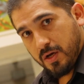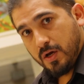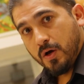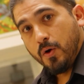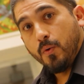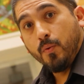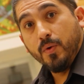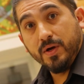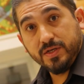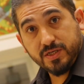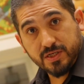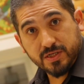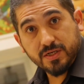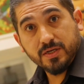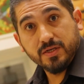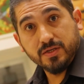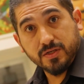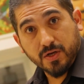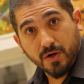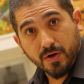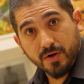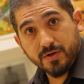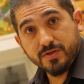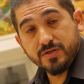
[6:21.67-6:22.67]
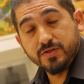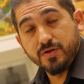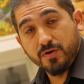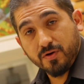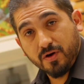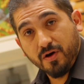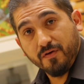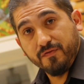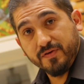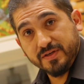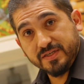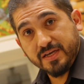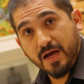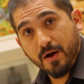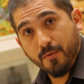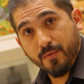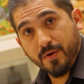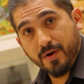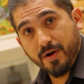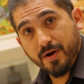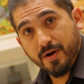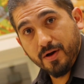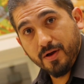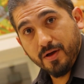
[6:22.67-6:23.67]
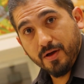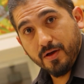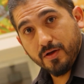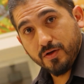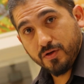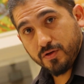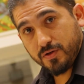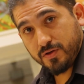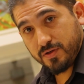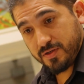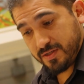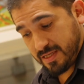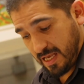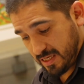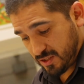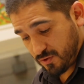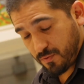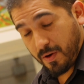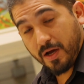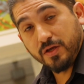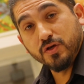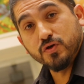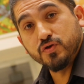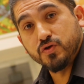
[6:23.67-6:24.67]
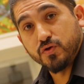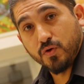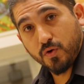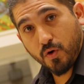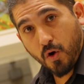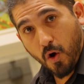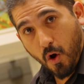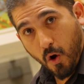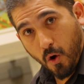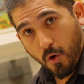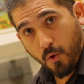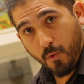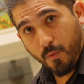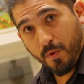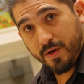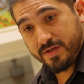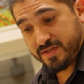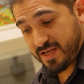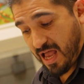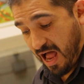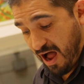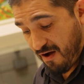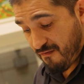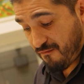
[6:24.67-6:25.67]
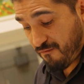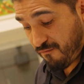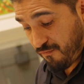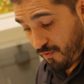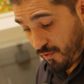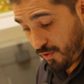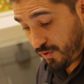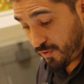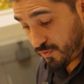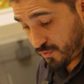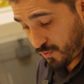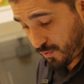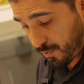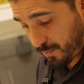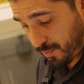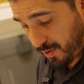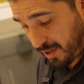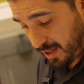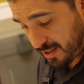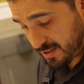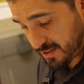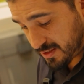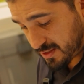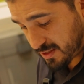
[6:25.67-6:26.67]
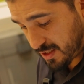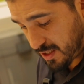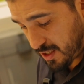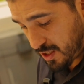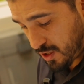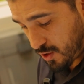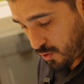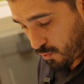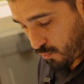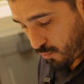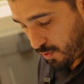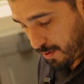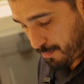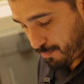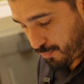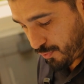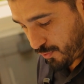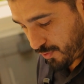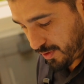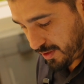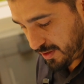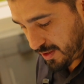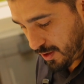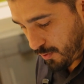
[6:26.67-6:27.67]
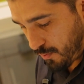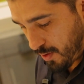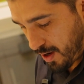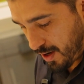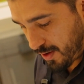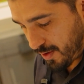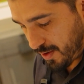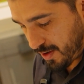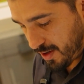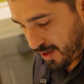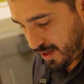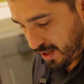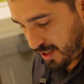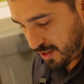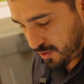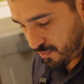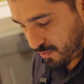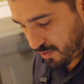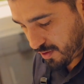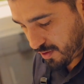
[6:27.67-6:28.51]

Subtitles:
which turns your coffee sour. That's why you should always avoid turbulence when putting the water in your